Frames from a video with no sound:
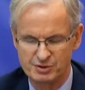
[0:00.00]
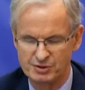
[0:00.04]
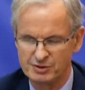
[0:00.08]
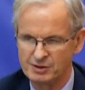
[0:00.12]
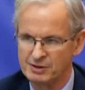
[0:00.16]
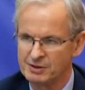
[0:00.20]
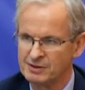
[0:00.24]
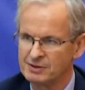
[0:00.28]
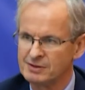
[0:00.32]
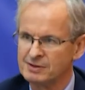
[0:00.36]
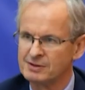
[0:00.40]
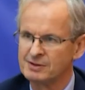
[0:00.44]

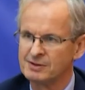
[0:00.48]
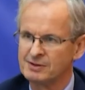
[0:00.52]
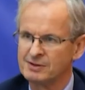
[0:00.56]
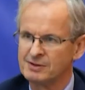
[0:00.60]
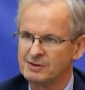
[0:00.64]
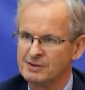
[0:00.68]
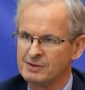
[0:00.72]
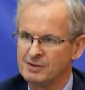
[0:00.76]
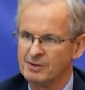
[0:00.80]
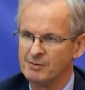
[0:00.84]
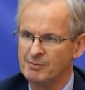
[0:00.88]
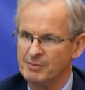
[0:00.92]
More is
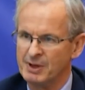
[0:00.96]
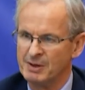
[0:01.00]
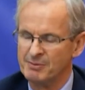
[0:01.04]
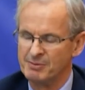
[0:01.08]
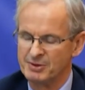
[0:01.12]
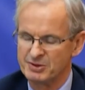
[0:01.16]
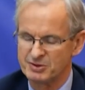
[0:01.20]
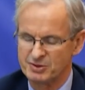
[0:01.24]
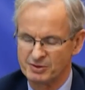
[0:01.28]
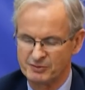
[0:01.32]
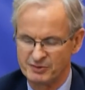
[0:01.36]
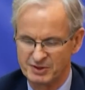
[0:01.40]
needed in the
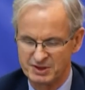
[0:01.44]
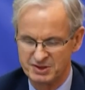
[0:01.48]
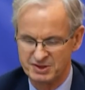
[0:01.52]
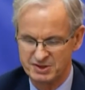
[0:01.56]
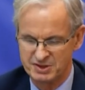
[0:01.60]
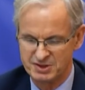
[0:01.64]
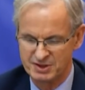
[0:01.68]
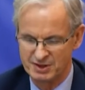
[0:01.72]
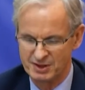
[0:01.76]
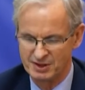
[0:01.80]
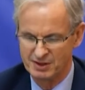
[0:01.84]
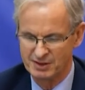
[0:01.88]
fight against
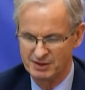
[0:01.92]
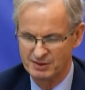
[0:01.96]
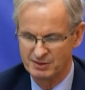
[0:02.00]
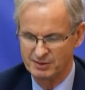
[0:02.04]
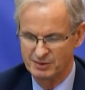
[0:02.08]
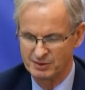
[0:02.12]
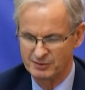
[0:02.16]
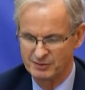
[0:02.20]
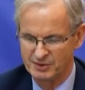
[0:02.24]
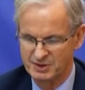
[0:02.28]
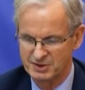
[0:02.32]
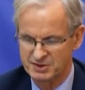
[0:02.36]
trafficking,
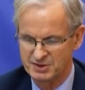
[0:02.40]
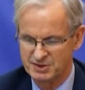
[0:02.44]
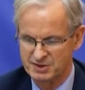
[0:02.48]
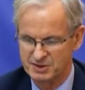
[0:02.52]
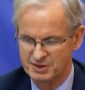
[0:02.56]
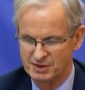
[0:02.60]
corruption,